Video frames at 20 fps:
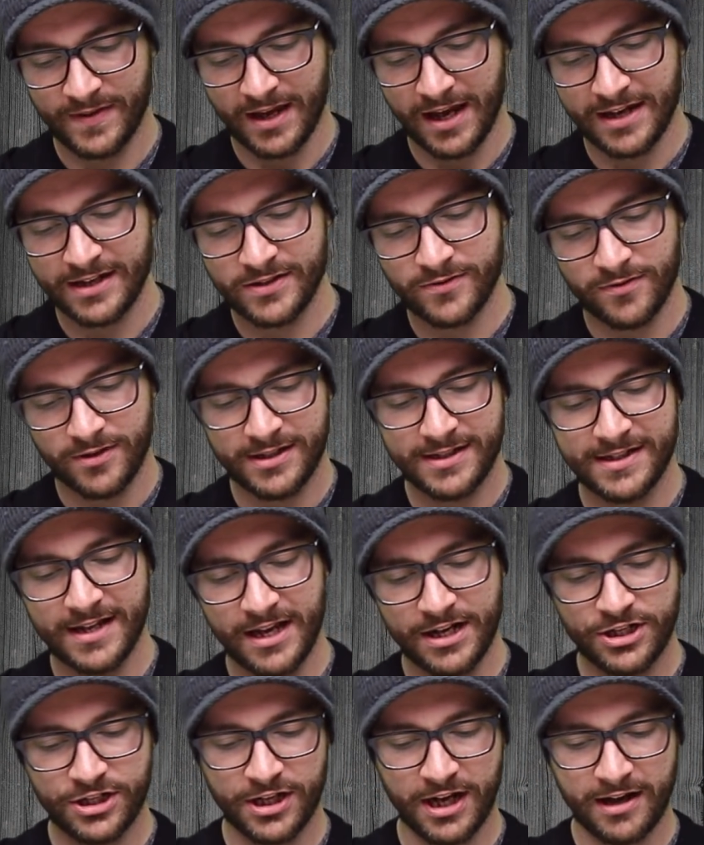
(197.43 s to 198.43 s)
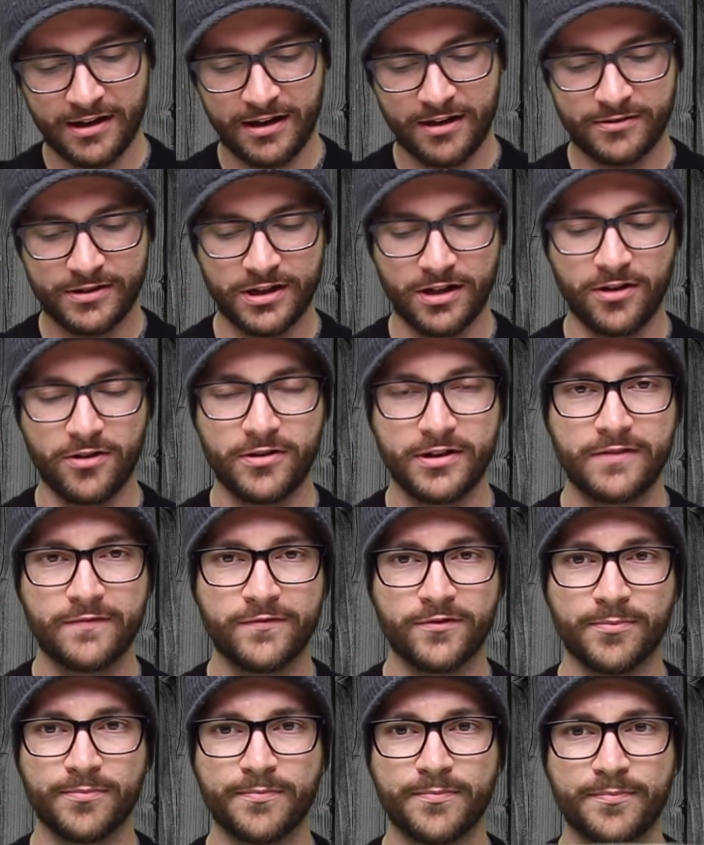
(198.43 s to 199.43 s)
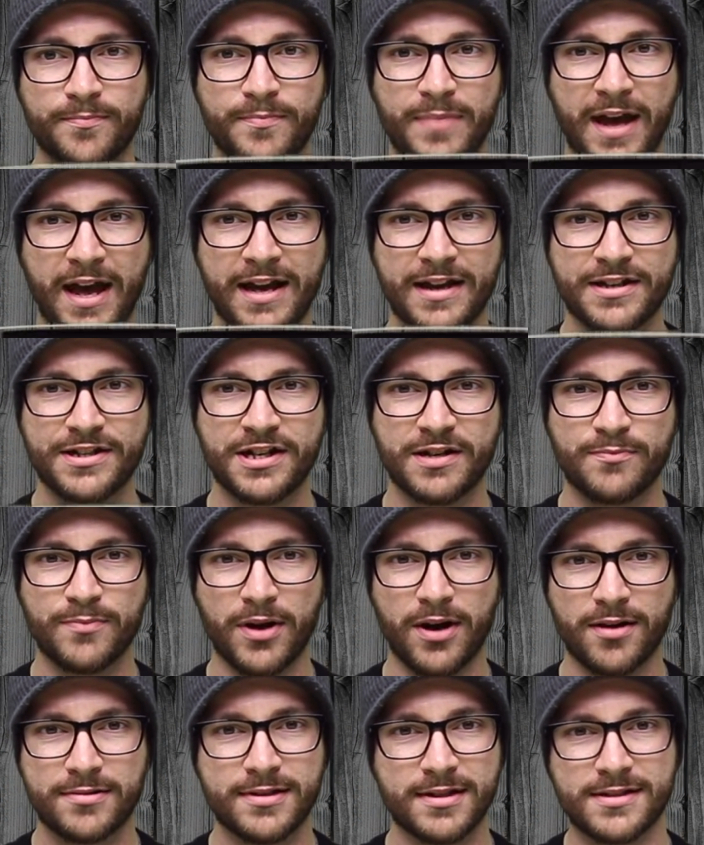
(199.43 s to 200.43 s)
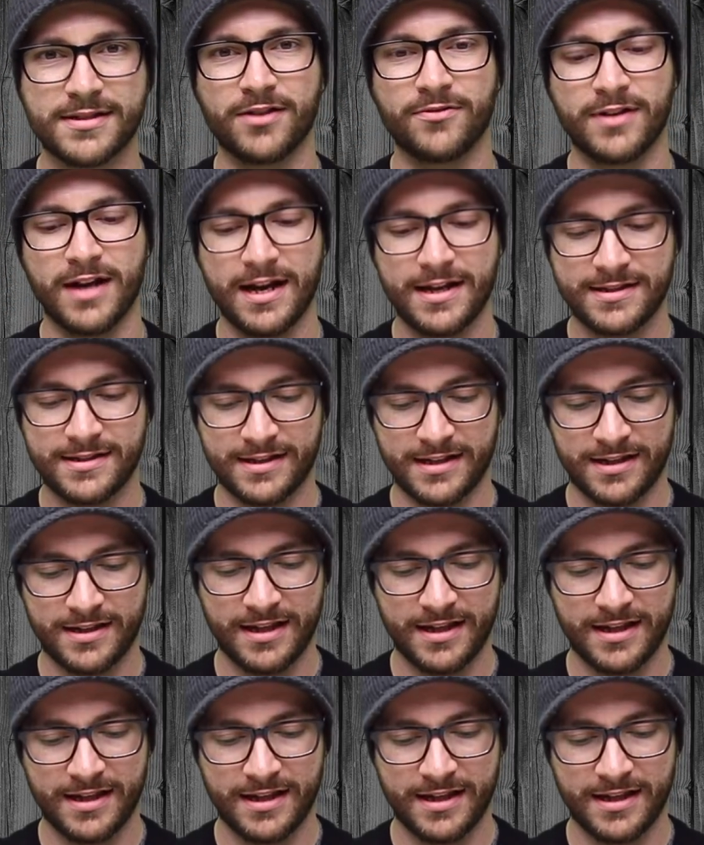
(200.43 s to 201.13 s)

I just want to say shout out to Aodin for packaging boxes so nicely.